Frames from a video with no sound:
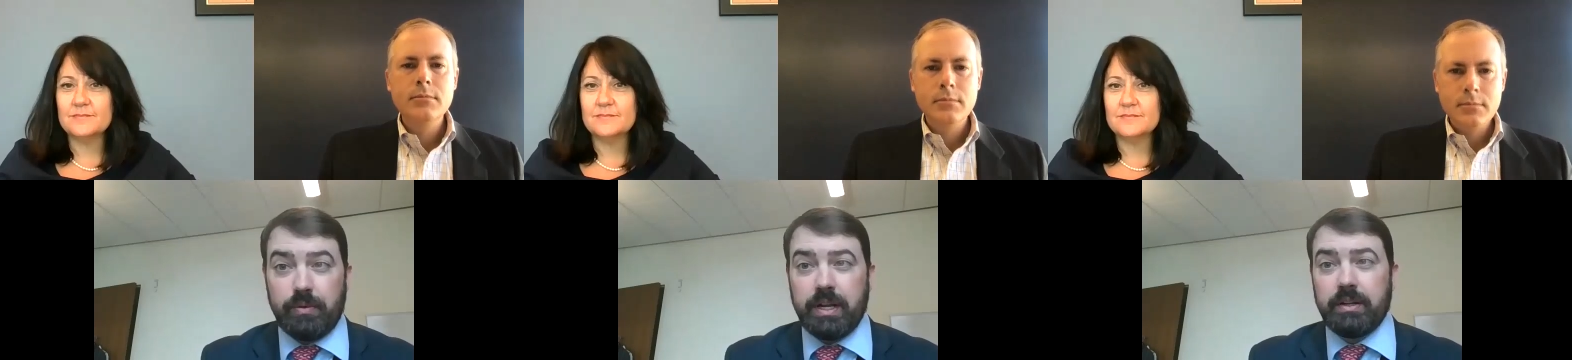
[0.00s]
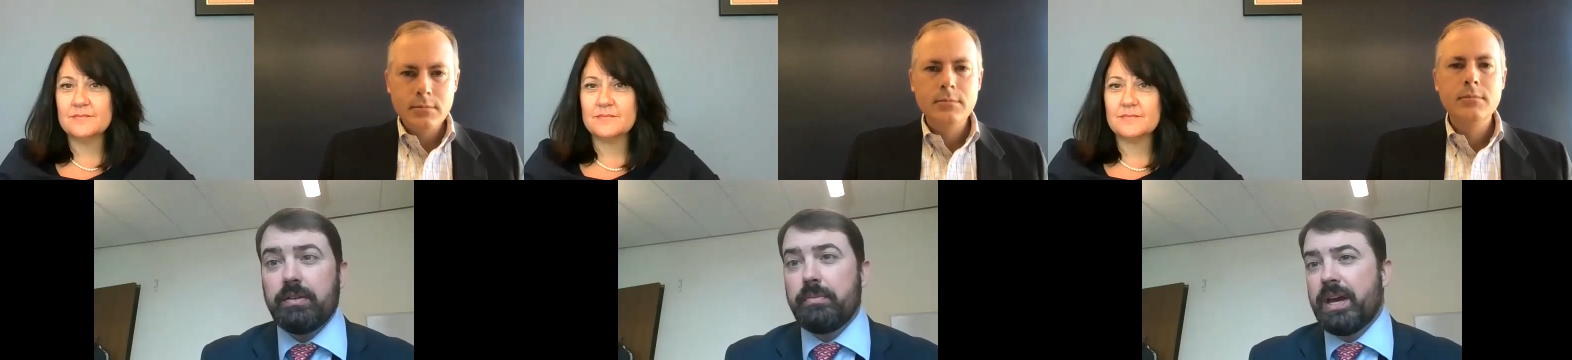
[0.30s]

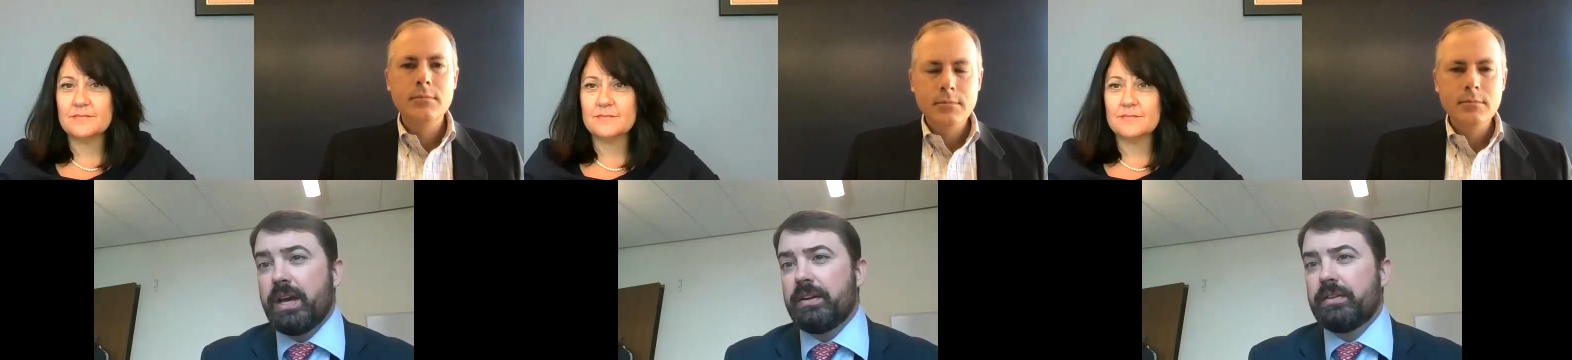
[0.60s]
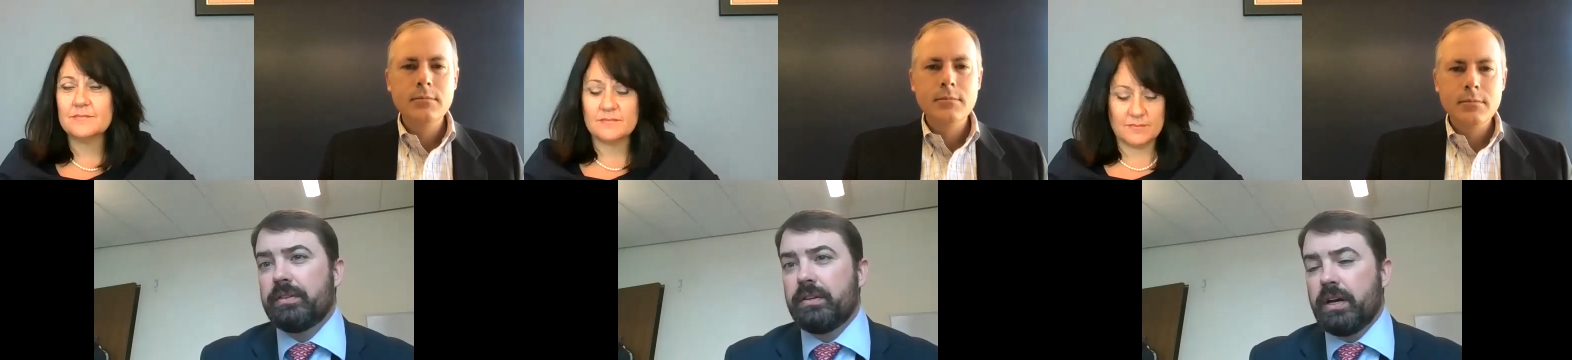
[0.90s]
Speaker 1: rate demand
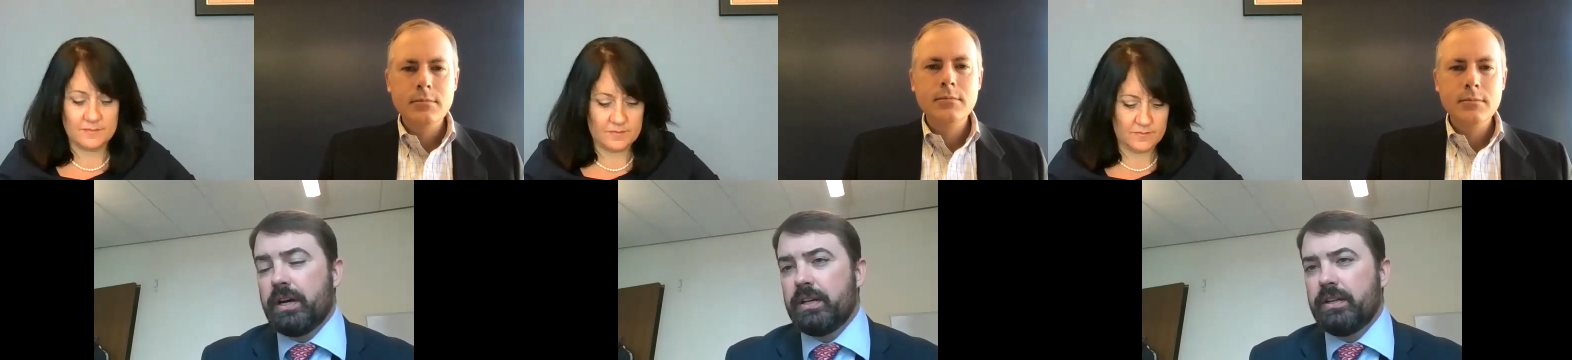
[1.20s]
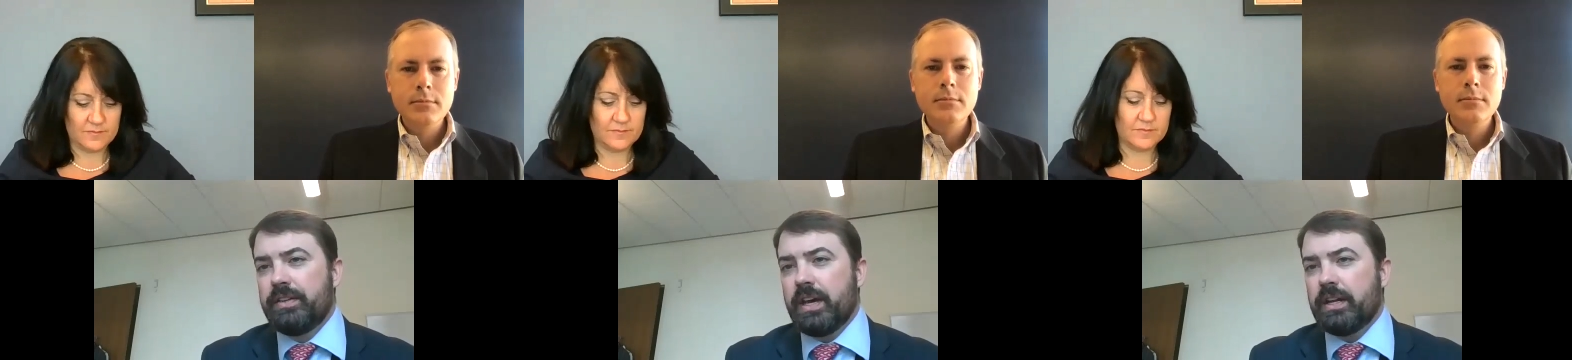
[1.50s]
uh,
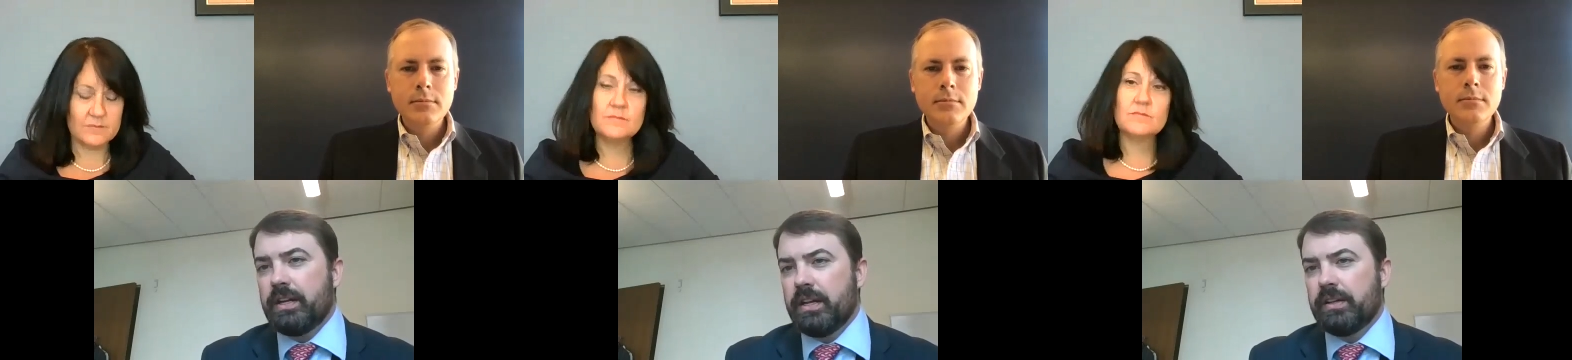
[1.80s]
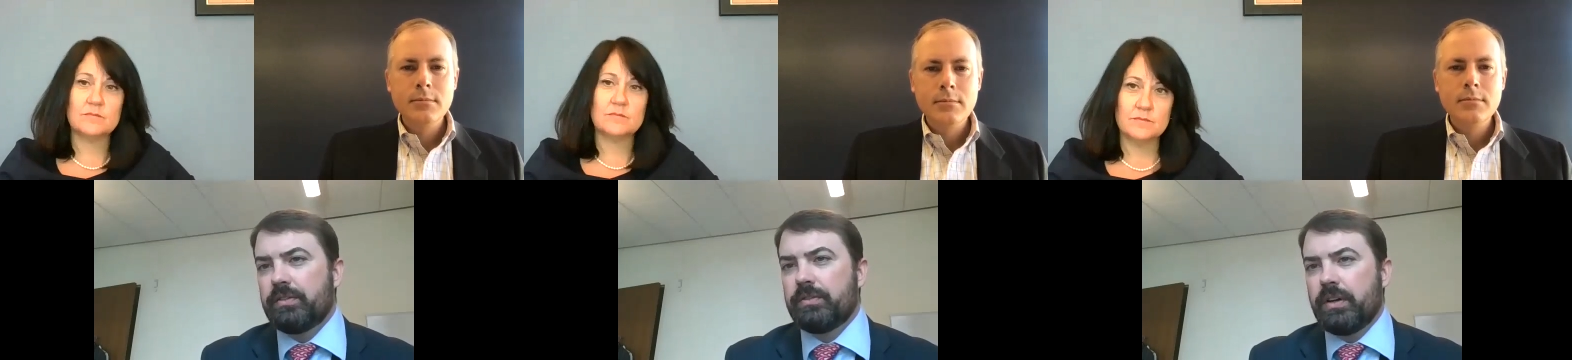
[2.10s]

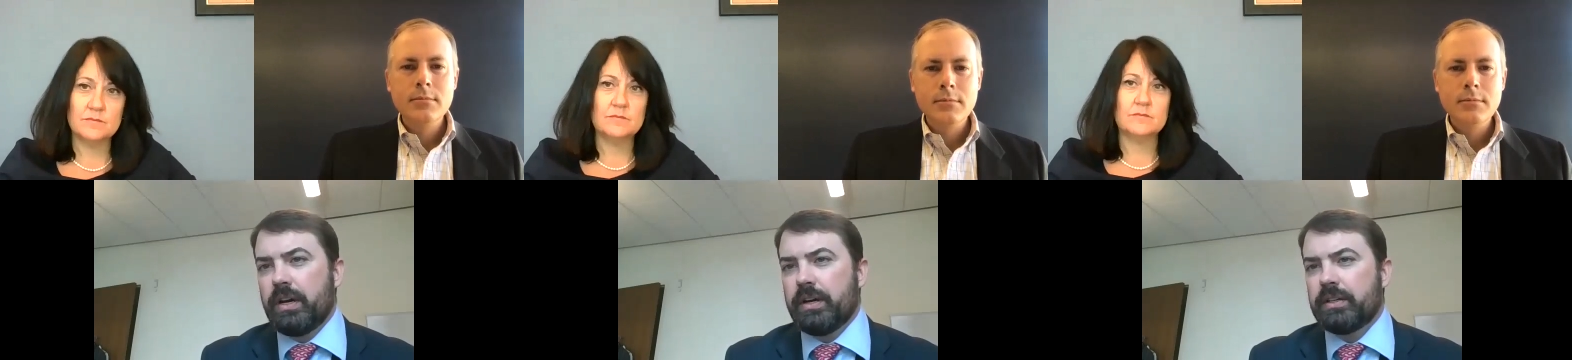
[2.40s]
indebtedness. Uh,